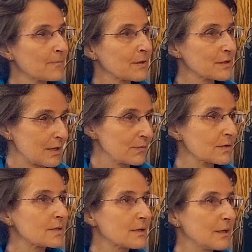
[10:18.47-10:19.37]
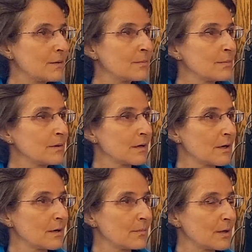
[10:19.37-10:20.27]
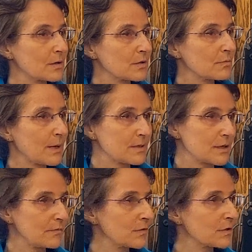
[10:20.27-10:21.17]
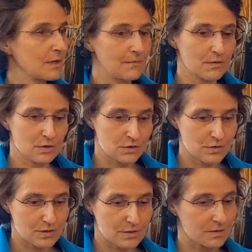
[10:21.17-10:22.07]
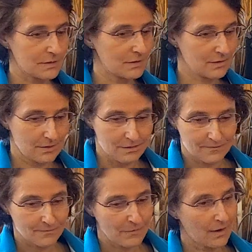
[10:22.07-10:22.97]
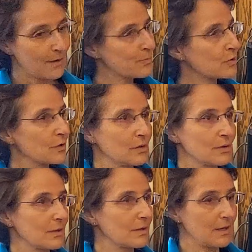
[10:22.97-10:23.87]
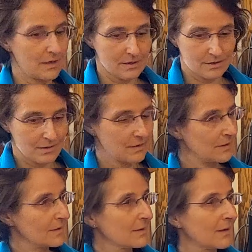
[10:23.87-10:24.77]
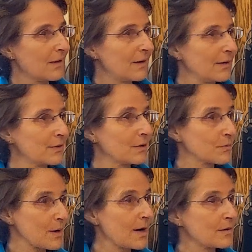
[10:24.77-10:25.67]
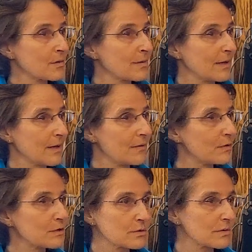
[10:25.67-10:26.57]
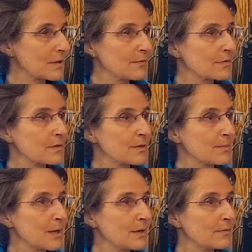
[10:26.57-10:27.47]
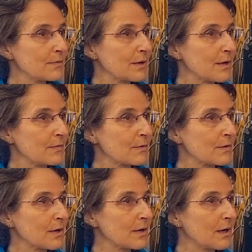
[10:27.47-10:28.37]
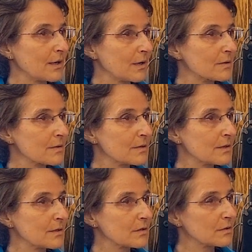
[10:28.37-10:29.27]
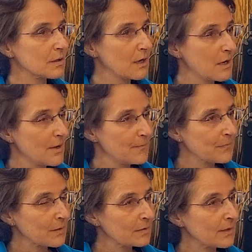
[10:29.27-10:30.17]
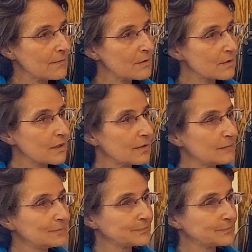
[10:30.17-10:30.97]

self esteem because my self esteem was just sure. absolutely yeah. in the yeah. ground, right? There was no self esteem left after yeah. I, I got sick. So mm -hmm. that was a,